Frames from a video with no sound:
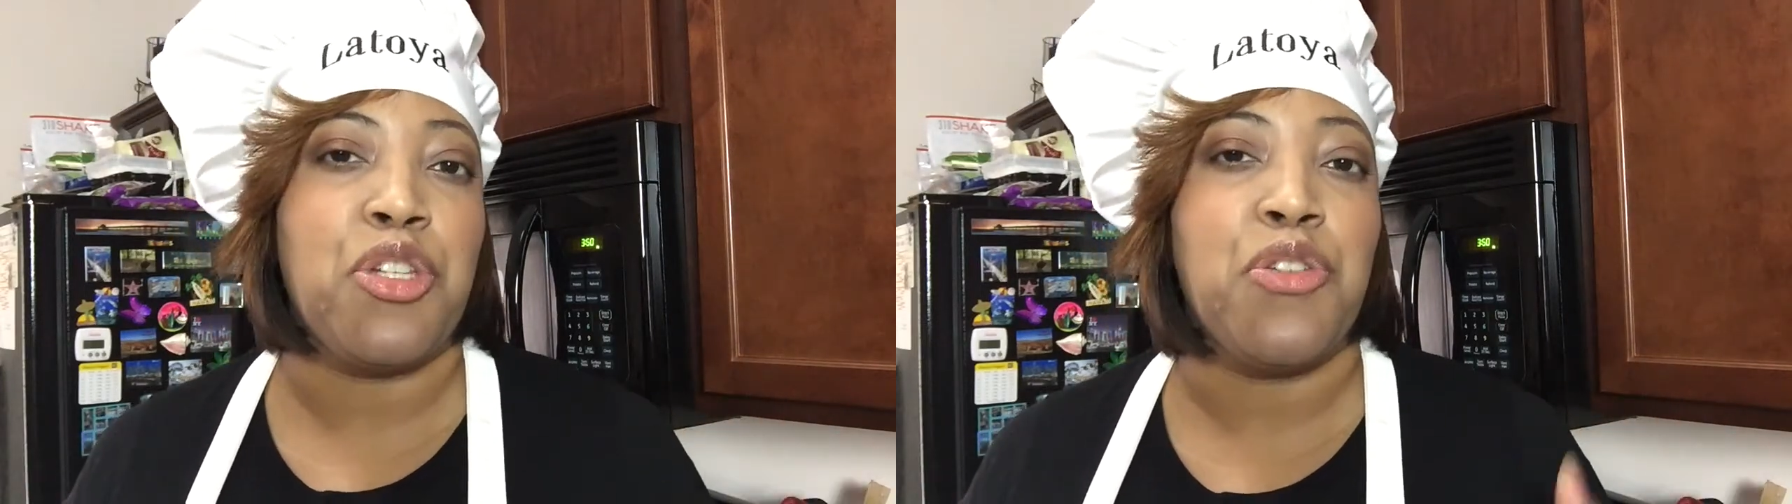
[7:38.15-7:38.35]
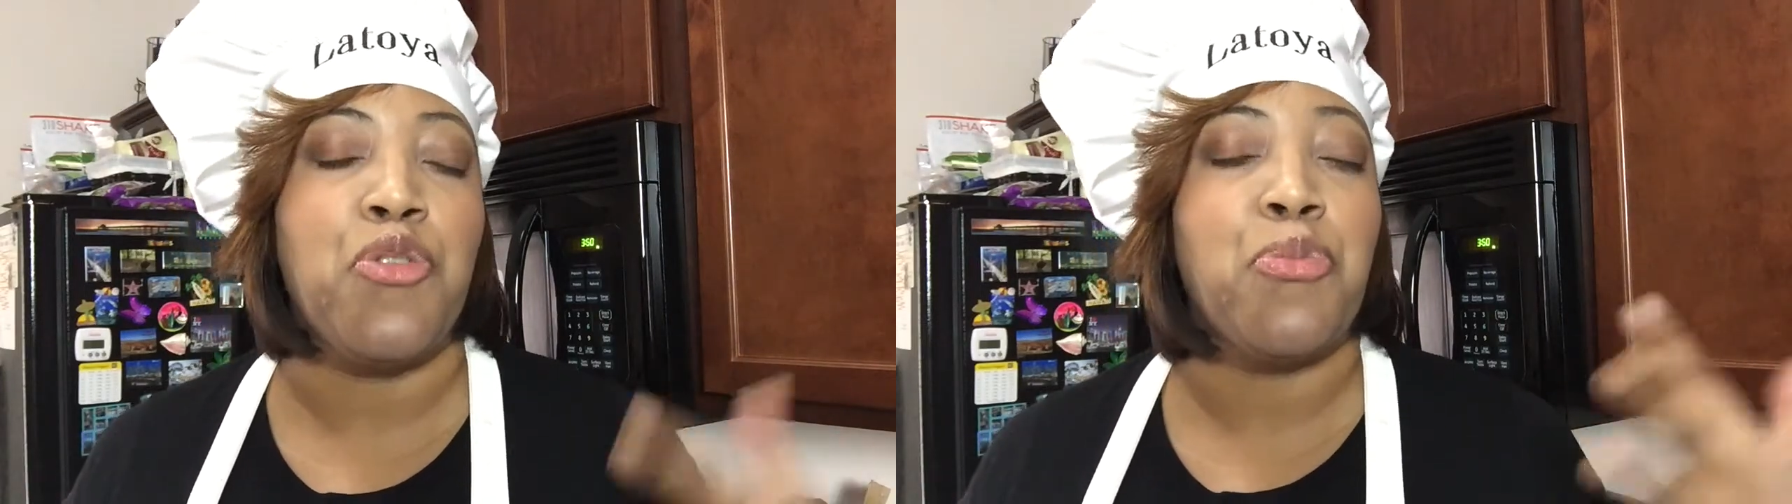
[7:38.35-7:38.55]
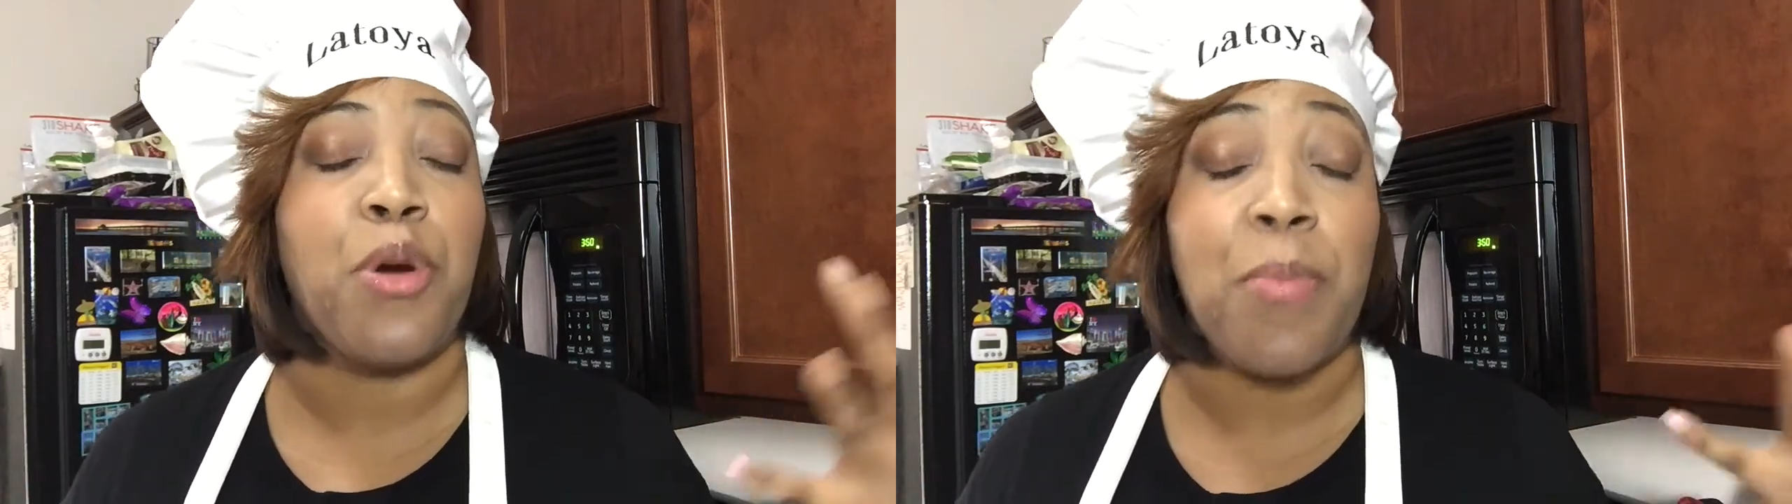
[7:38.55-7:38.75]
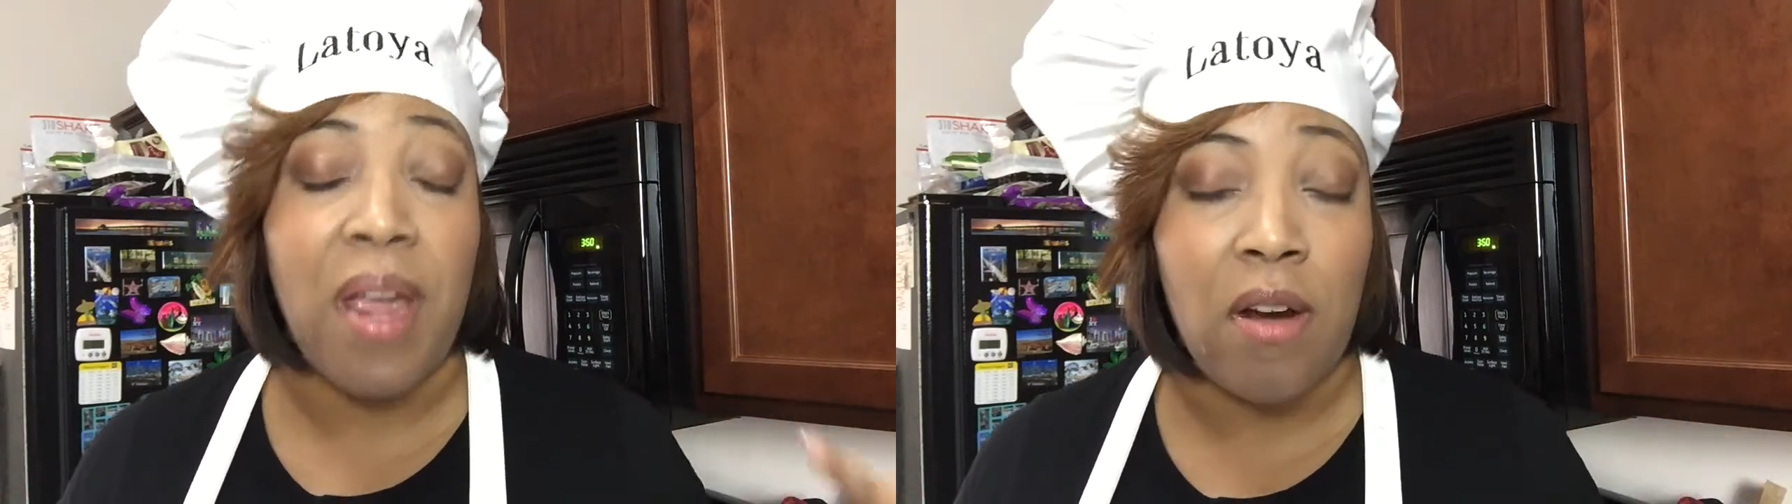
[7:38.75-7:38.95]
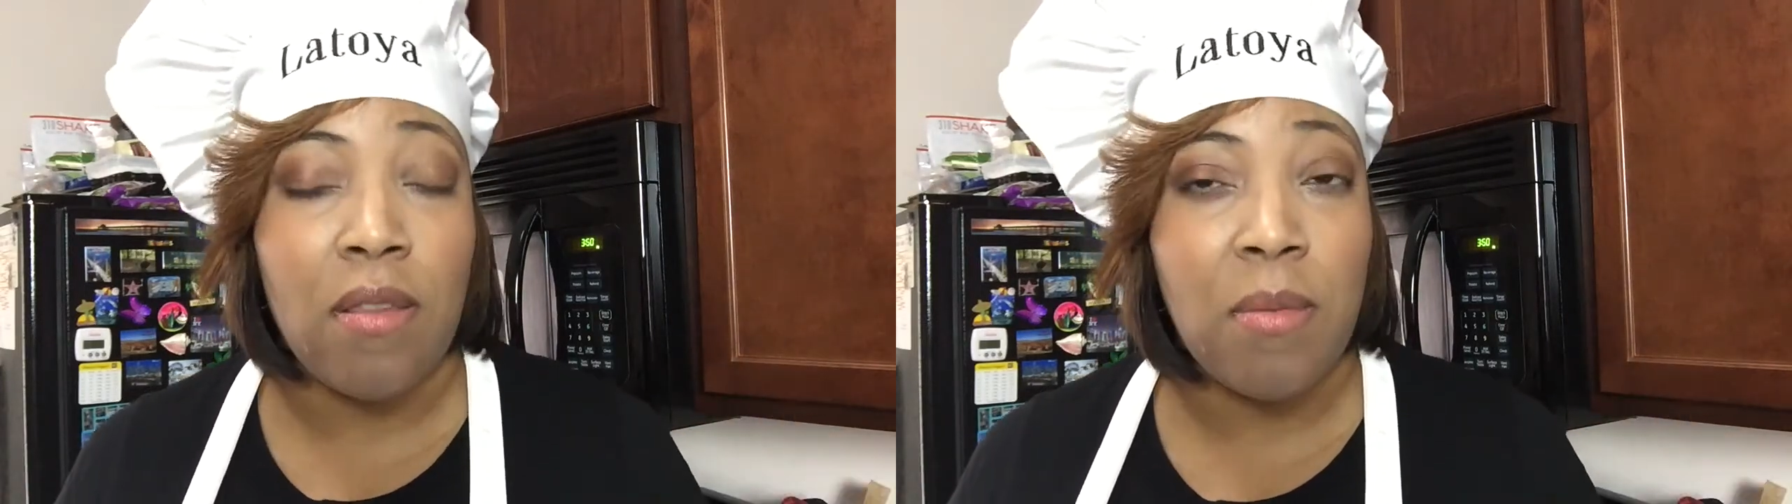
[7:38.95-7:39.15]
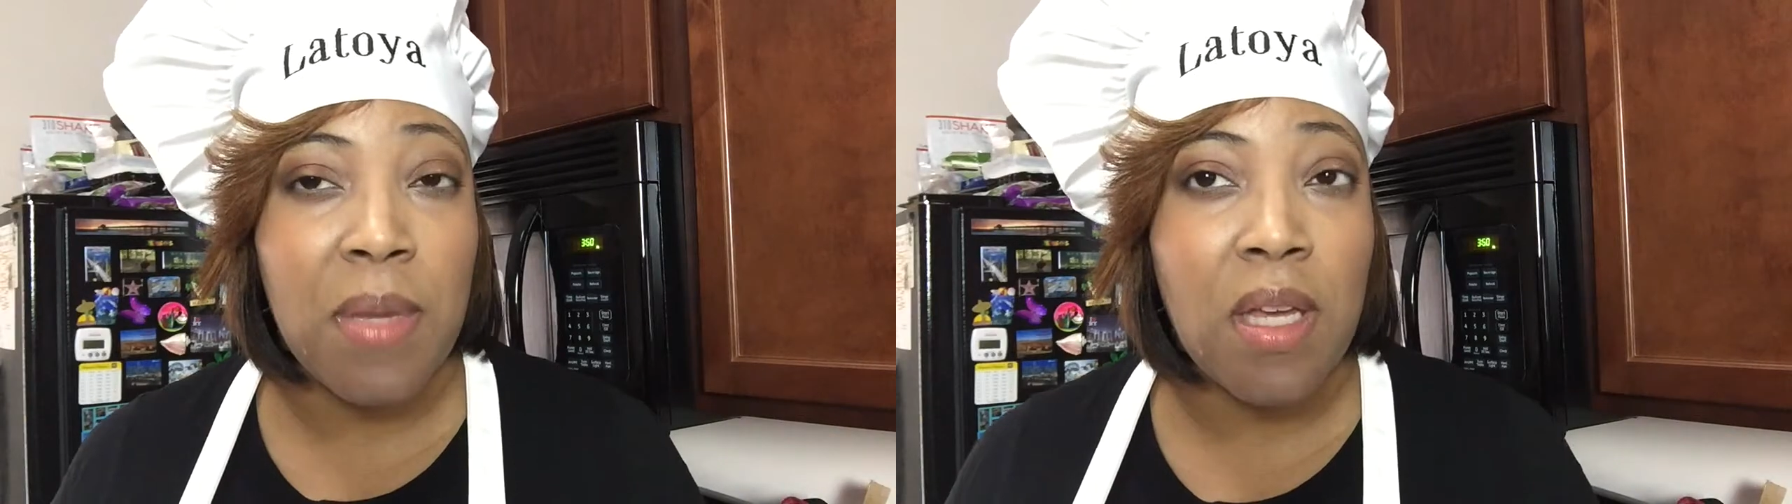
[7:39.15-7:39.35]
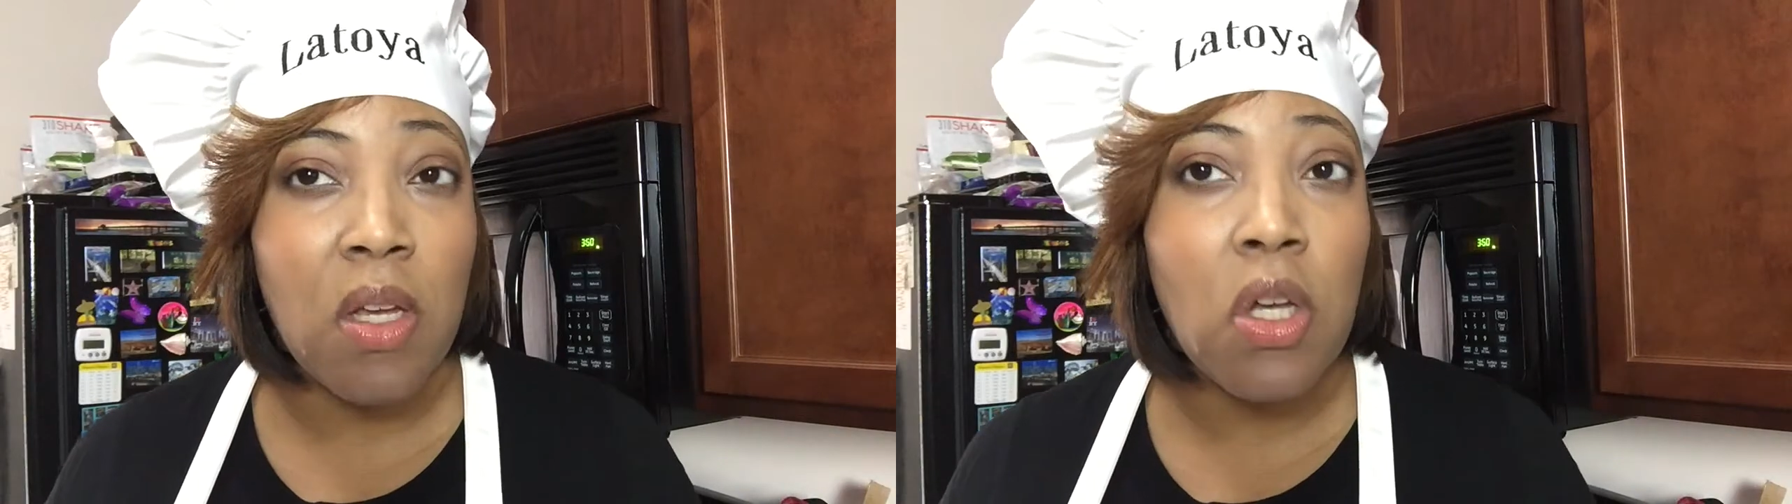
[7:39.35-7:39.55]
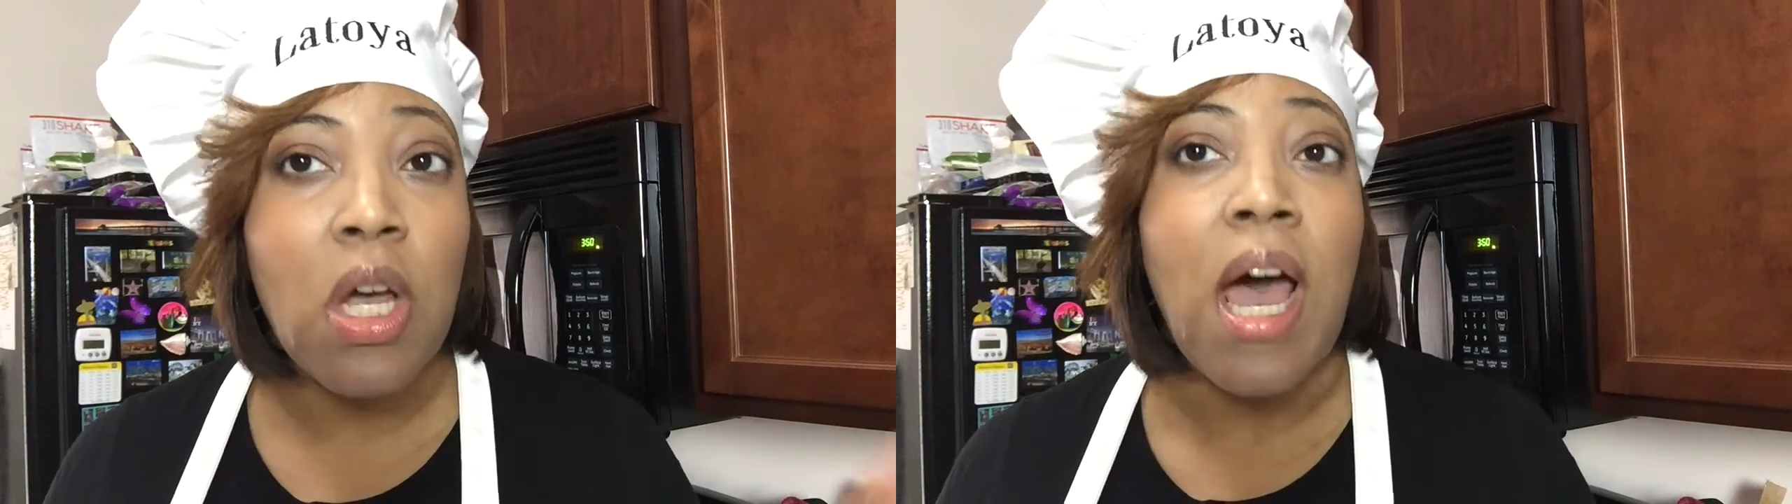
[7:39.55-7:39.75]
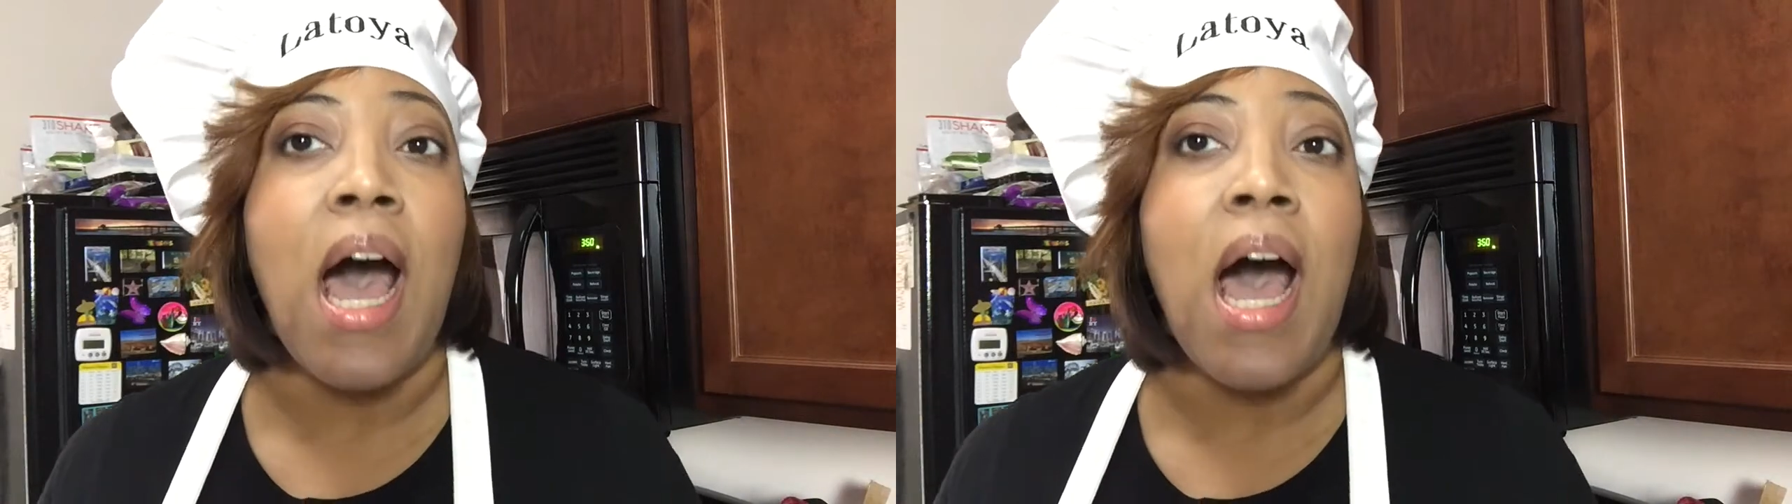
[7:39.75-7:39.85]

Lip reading: to prepare the meal.